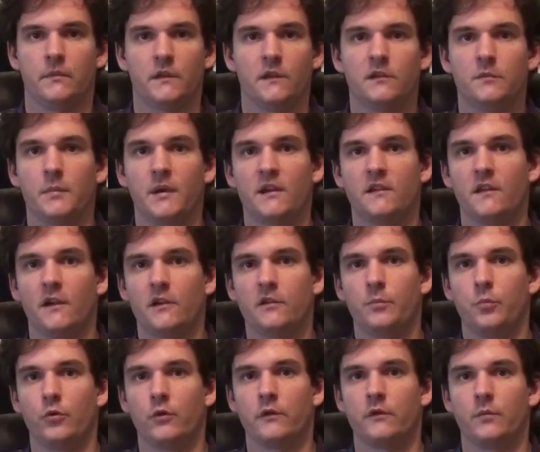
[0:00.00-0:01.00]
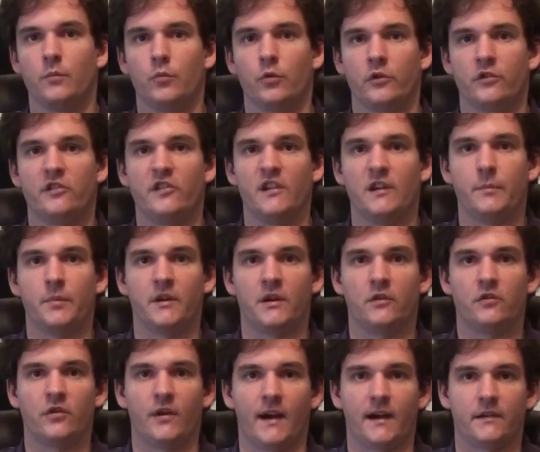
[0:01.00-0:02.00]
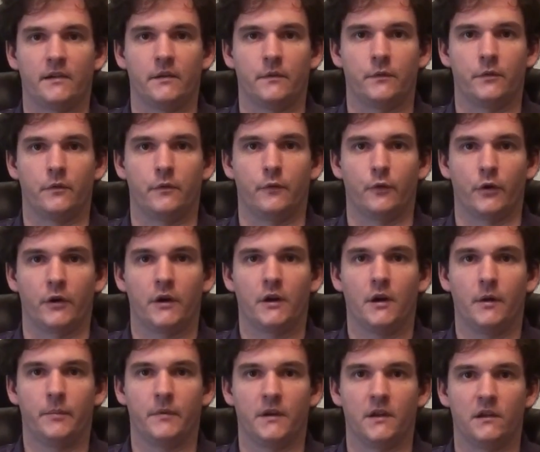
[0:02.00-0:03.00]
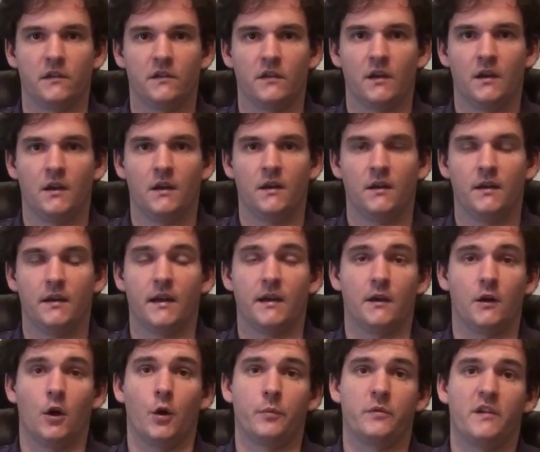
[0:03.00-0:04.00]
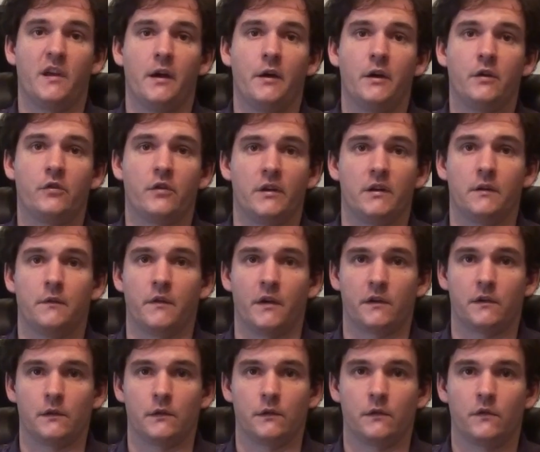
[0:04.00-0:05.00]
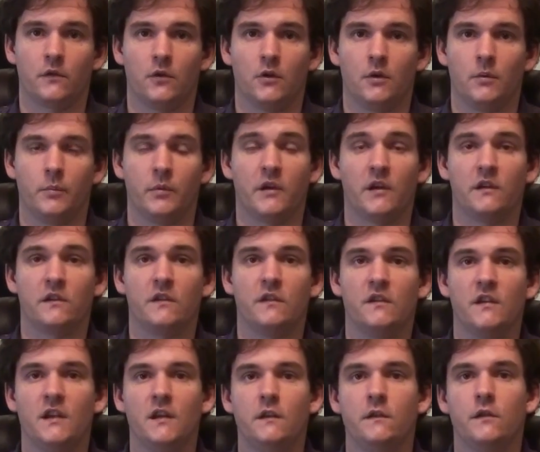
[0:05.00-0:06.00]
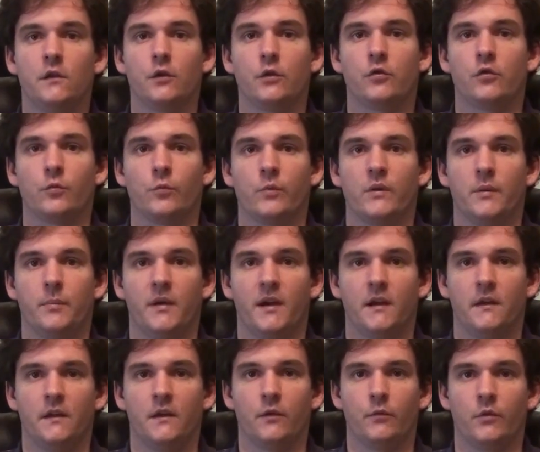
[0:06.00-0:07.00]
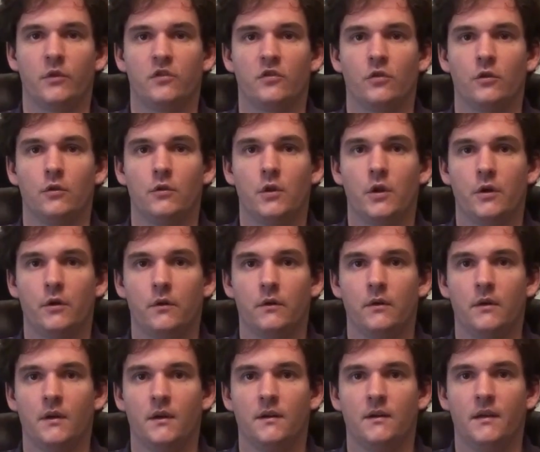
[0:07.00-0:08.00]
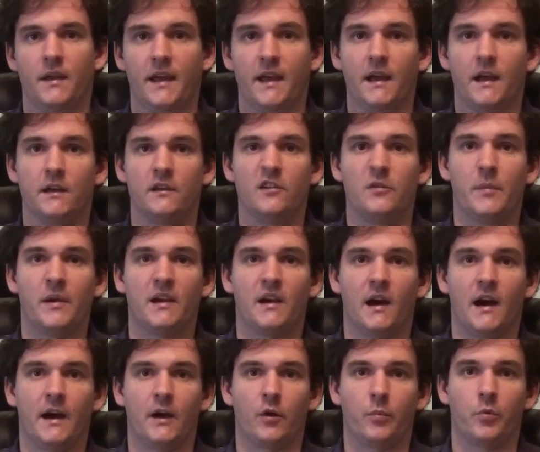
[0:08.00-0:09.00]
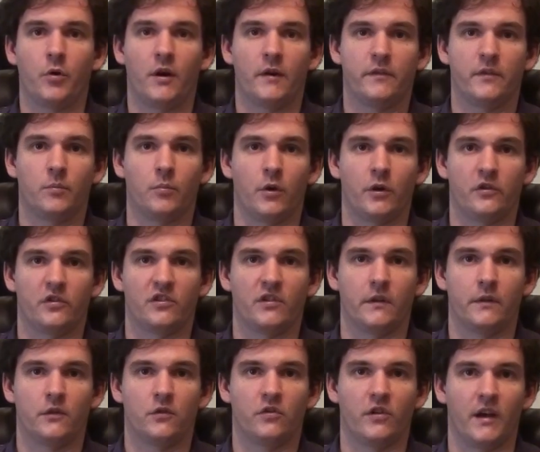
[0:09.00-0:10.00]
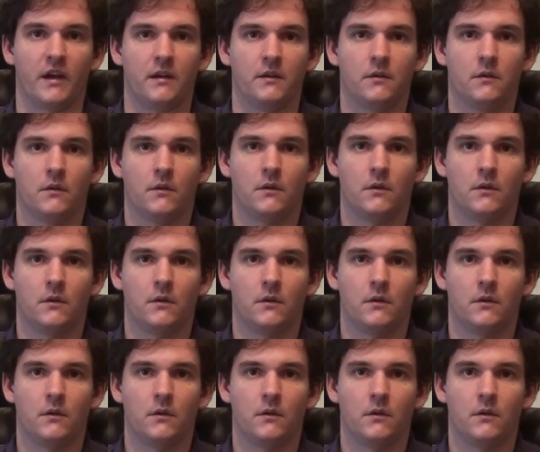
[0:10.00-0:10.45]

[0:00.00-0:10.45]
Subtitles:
This makes exports more cheap and attractive to foreign companies, and helps carry trade investors because it's easier to repay the original loan and to make a higher profit margin on the trade.